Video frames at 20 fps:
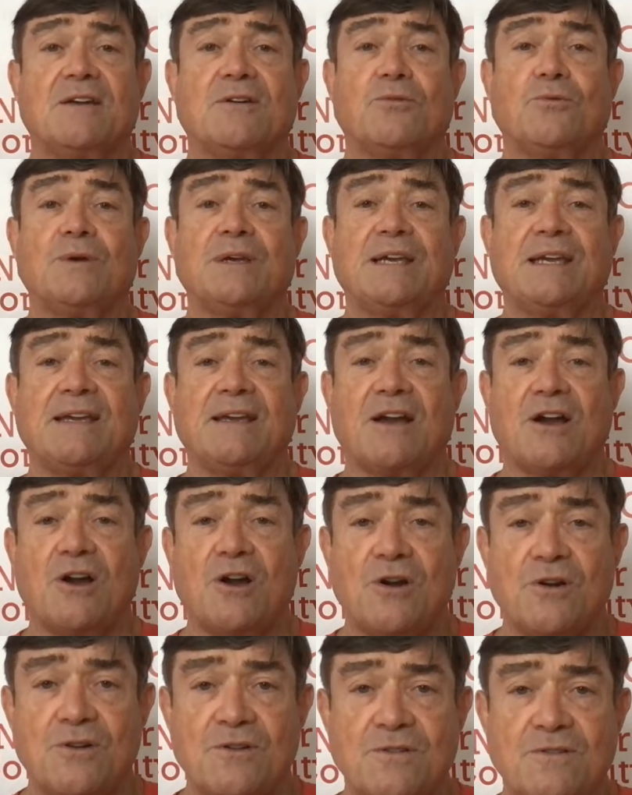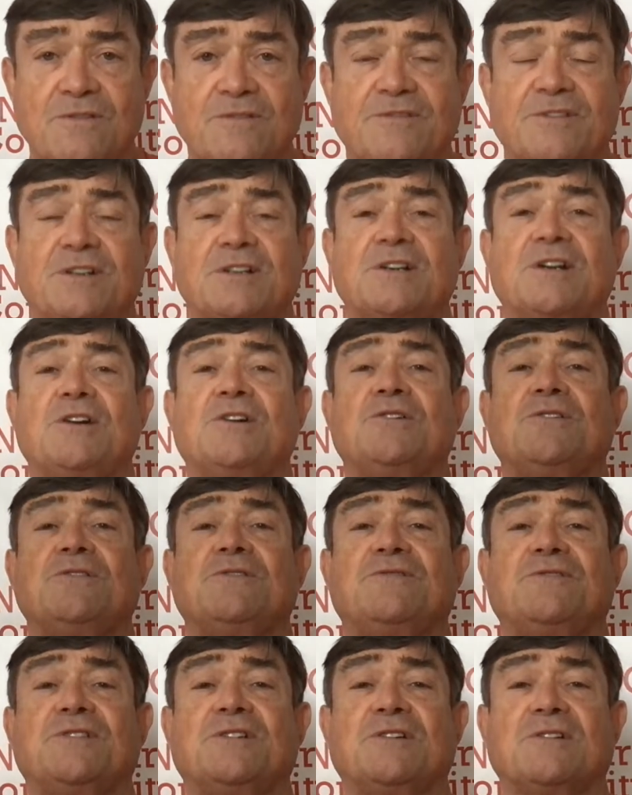we over and
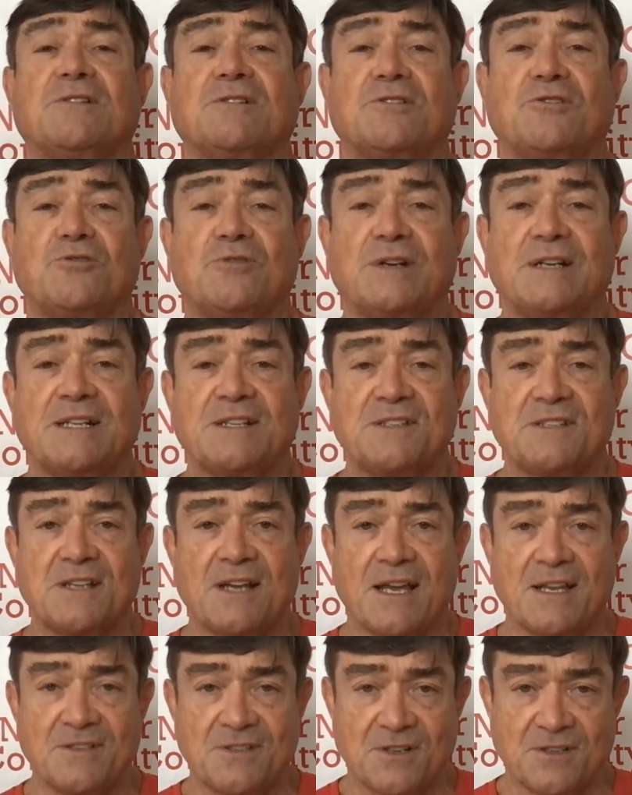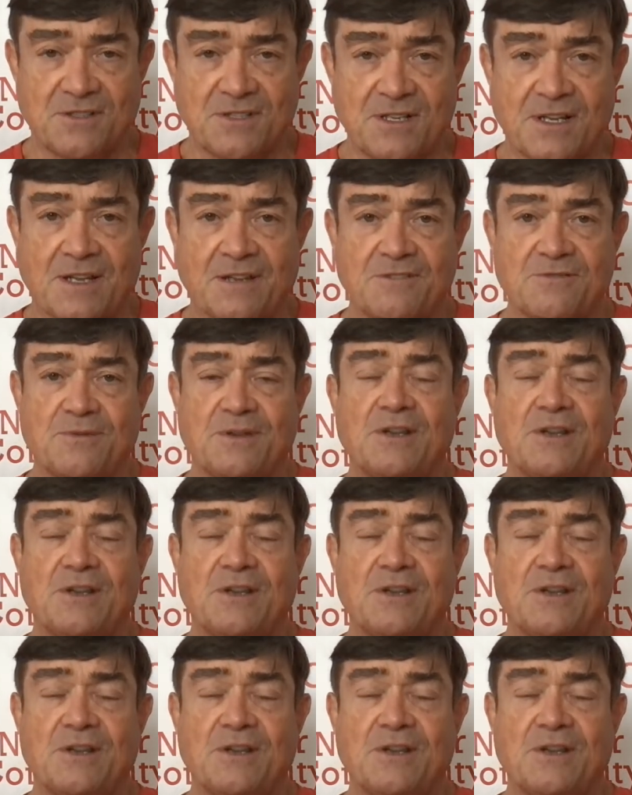over criticize ourselves.